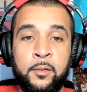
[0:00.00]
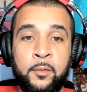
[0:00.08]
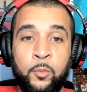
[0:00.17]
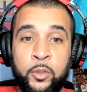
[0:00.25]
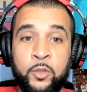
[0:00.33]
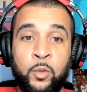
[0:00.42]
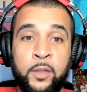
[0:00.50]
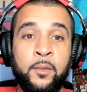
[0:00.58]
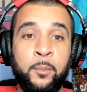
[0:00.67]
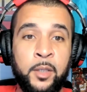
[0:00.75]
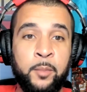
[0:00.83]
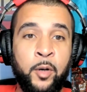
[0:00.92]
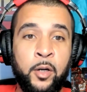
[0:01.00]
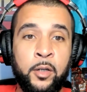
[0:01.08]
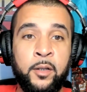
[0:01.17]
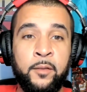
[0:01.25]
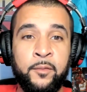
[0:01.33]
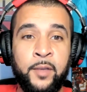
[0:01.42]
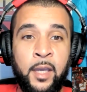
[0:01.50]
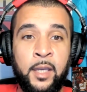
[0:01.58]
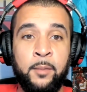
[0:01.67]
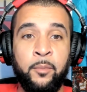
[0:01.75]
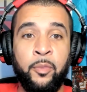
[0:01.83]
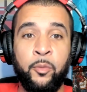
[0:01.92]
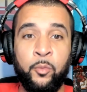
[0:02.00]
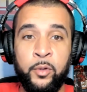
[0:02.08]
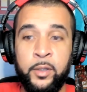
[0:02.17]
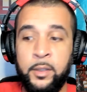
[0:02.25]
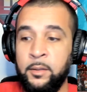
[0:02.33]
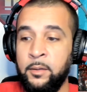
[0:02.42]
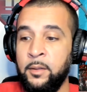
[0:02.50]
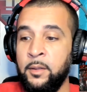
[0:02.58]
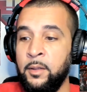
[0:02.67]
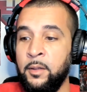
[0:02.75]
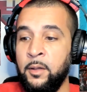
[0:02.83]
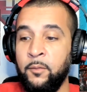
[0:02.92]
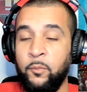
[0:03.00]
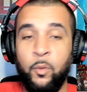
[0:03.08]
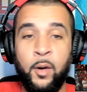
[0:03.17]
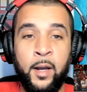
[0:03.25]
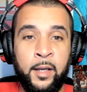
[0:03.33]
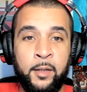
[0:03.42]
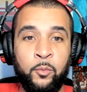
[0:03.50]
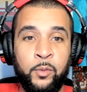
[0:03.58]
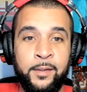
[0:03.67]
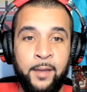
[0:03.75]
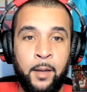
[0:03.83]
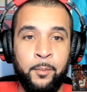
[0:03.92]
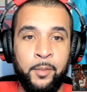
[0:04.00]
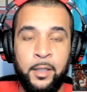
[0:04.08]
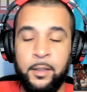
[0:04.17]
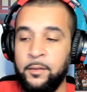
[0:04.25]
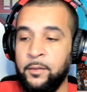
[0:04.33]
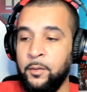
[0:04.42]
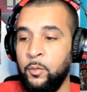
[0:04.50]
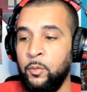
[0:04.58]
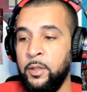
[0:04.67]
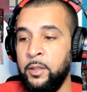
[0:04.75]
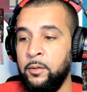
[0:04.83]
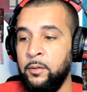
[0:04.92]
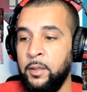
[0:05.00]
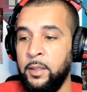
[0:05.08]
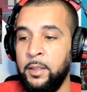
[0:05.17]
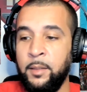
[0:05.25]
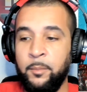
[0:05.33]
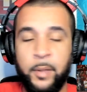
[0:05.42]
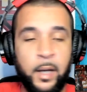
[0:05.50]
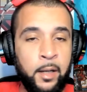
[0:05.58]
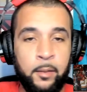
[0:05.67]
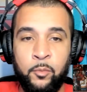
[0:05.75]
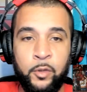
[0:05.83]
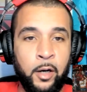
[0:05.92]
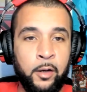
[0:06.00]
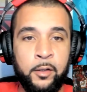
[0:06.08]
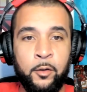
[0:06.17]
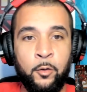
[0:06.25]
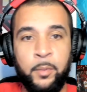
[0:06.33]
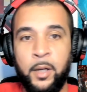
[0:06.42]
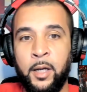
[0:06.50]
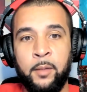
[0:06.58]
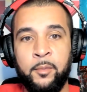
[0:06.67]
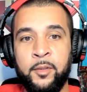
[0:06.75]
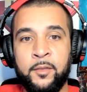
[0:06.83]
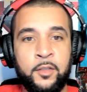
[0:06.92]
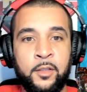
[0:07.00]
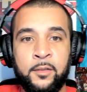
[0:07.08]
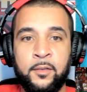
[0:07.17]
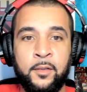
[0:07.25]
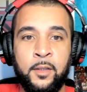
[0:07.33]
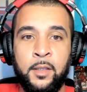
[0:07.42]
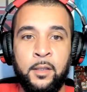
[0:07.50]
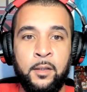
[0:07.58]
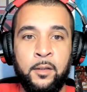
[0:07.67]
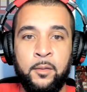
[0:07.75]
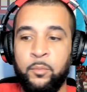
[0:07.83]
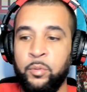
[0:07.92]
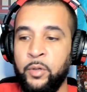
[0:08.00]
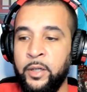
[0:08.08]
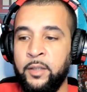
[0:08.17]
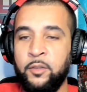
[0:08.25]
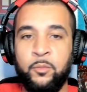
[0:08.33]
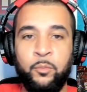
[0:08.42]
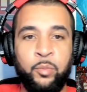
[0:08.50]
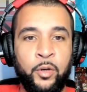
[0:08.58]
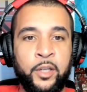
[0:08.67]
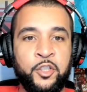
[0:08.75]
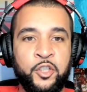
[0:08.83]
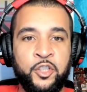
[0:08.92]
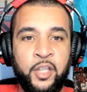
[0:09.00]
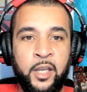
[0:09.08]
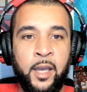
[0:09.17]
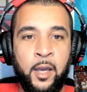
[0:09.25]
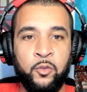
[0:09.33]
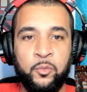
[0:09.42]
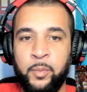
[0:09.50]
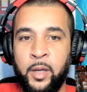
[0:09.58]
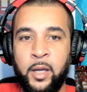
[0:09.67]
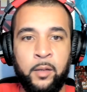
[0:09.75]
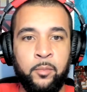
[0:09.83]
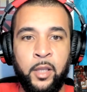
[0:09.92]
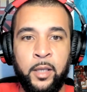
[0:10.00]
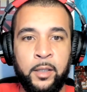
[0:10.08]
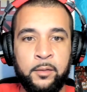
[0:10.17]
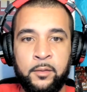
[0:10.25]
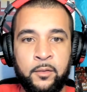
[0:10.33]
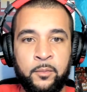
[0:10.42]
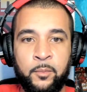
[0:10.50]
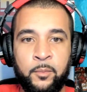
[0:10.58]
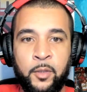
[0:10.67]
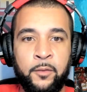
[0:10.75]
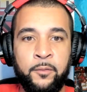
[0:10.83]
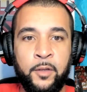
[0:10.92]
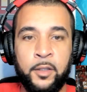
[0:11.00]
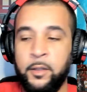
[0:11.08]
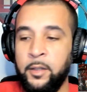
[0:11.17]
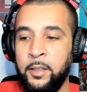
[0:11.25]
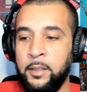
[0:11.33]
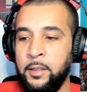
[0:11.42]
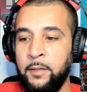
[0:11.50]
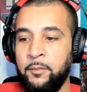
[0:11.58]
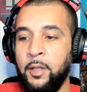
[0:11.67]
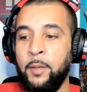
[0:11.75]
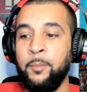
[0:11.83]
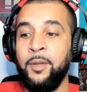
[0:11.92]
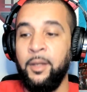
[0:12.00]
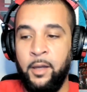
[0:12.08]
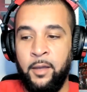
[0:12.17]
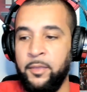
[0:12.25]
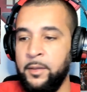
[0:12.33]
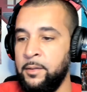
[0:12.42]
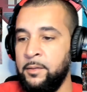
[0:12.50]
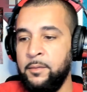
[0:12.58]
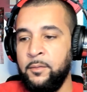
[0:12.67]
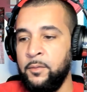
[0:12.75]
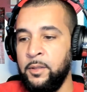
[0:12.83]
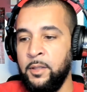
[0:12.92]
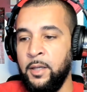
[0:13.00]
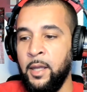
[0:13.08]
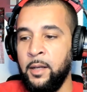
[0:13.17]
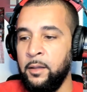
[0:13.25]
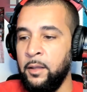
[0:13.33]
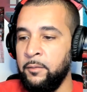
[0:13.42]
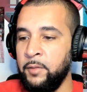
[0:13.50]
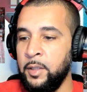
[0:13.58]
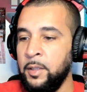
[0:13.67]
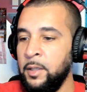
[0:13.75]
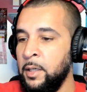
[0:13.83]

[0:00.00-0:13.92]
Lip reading: which was a big part of game 3 of why we dominated so well. And then Bob, we already know Bob is just brick shithouse Bob. Like, this motherfucker ain't giving up nothing, and you gotta love it.